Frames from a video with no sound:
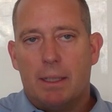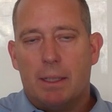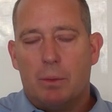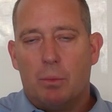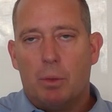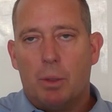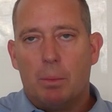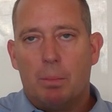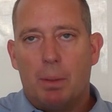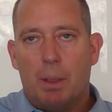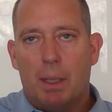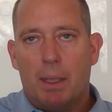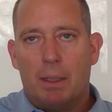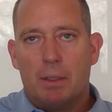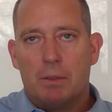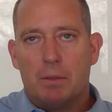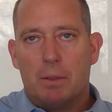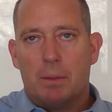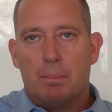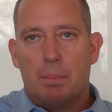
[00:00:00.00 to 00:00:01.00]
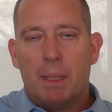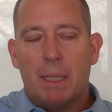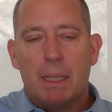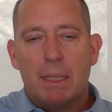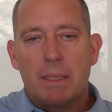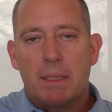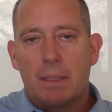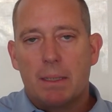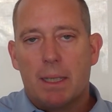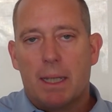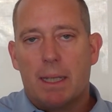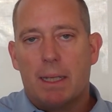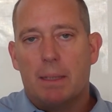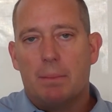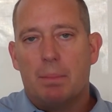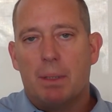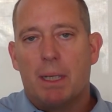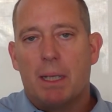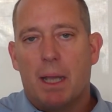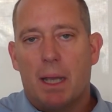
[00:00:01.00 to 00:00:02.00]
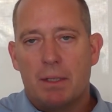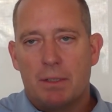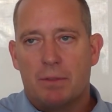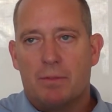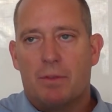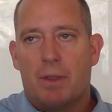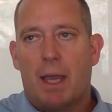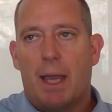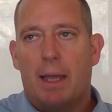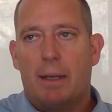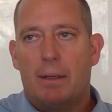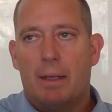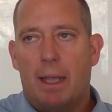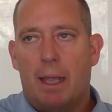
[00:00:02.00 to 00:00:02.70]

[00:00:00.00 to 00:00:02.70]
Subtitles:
and Winnipeg is a bit insulated because of that.